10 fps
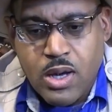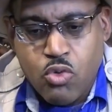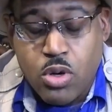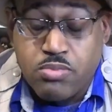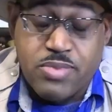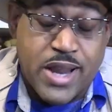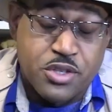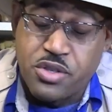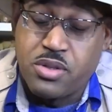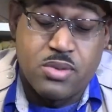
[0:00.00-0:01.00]
dinosaurs
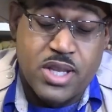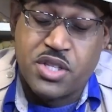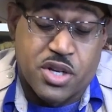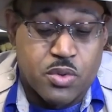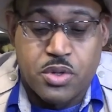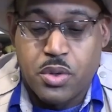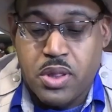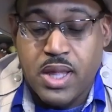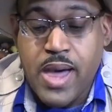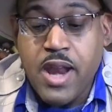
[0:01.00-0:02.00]
in general, you'll
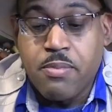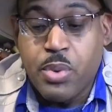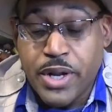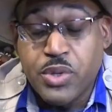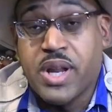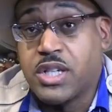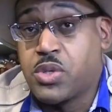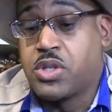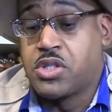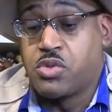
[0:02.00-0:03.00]
see a lot of predatory
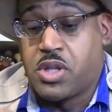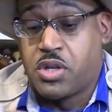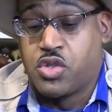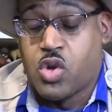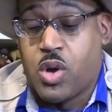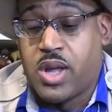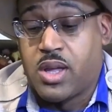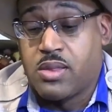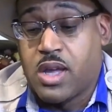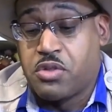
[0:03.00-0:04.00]
dinosaurs they're
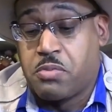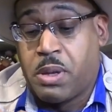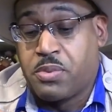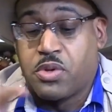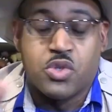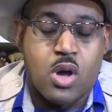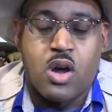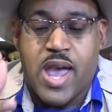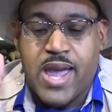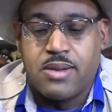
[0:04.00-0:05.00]
drawing, the people will draw,
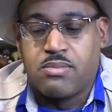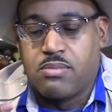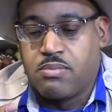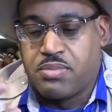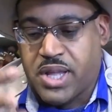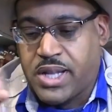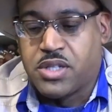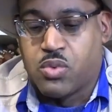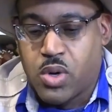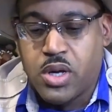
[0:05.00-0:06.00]
add
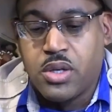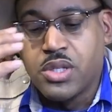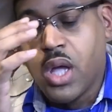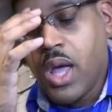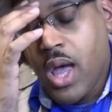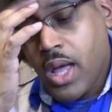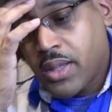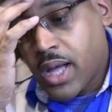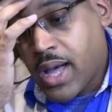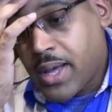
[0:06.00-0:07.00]
plates and rows.
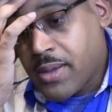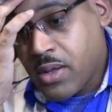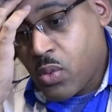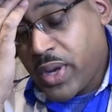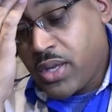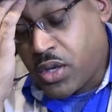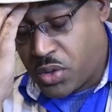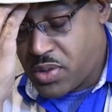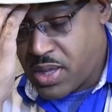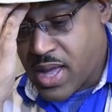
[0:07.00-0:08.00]
We
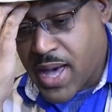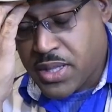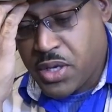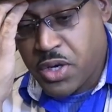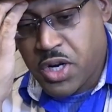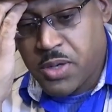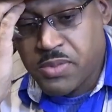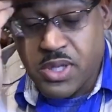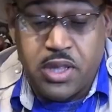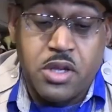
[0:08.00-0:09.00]
do see
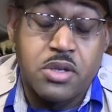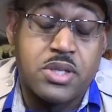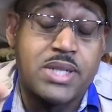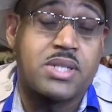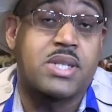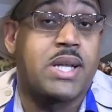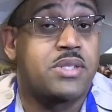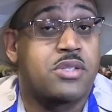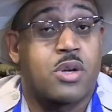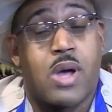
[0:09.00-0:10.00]
osteoderms, and they're distant
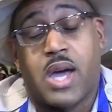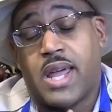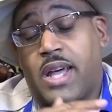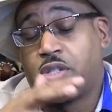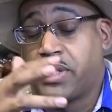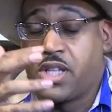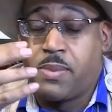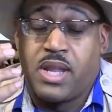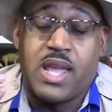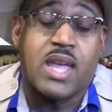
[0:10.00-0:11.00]
cousins of crocodiles. We see
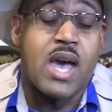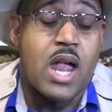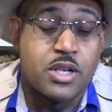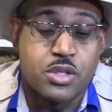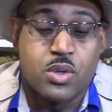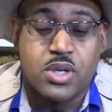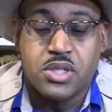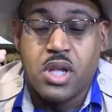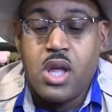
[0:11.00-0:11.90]
them in the ankylosaurs.